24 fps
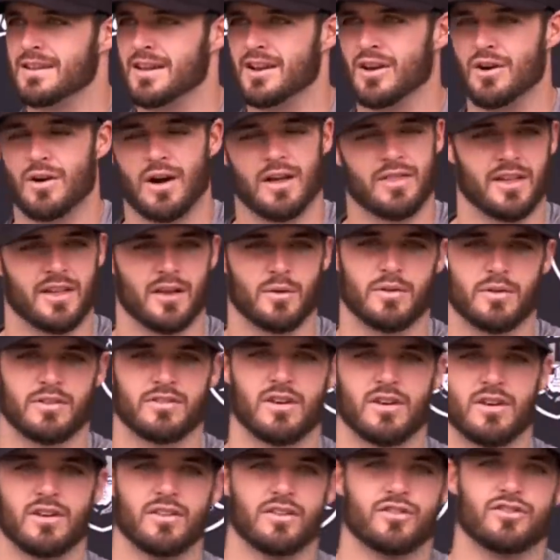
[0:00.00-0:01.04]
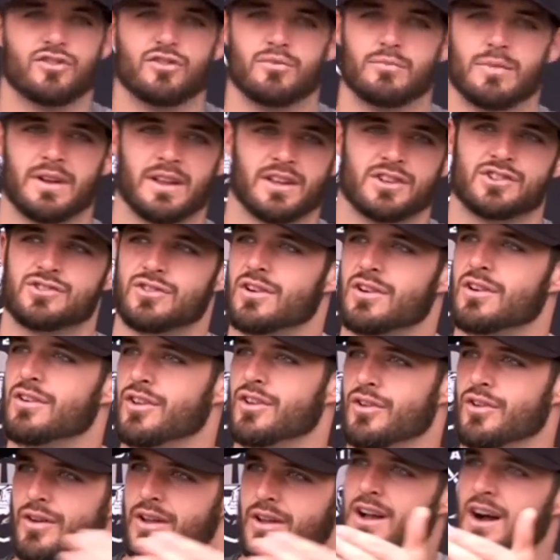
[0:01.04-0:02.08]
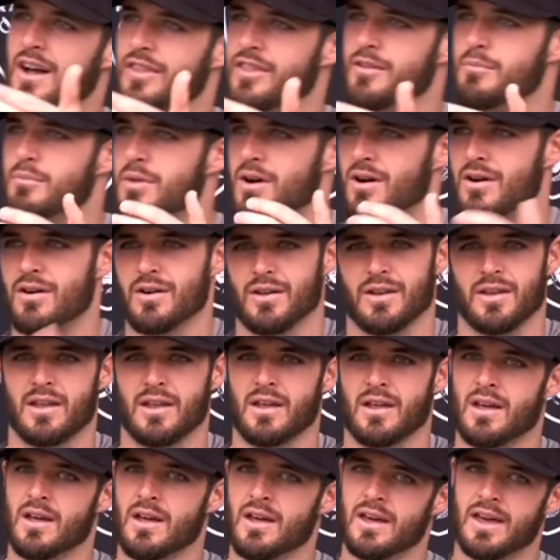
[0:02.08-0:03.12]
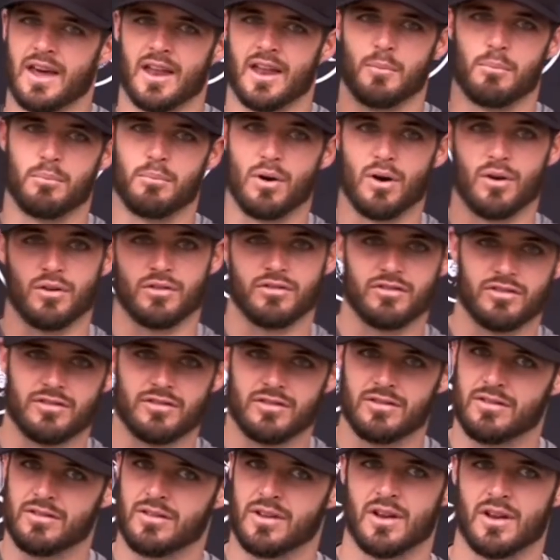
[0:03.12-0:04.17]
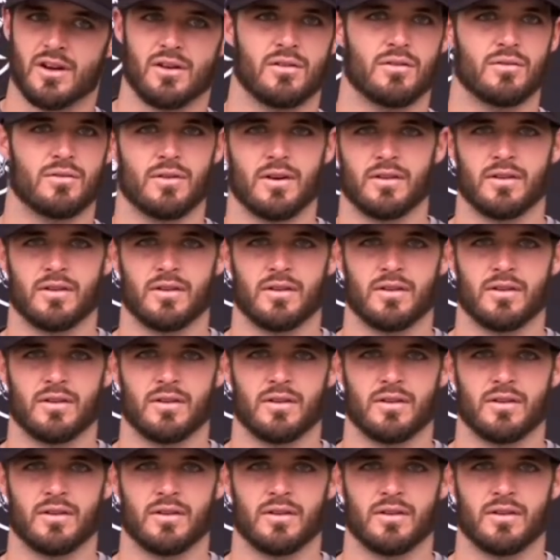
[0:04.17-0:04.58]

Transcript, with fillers: you know, I think we saw in the two minute drill, you know, he caught the ball and had a burst, you know,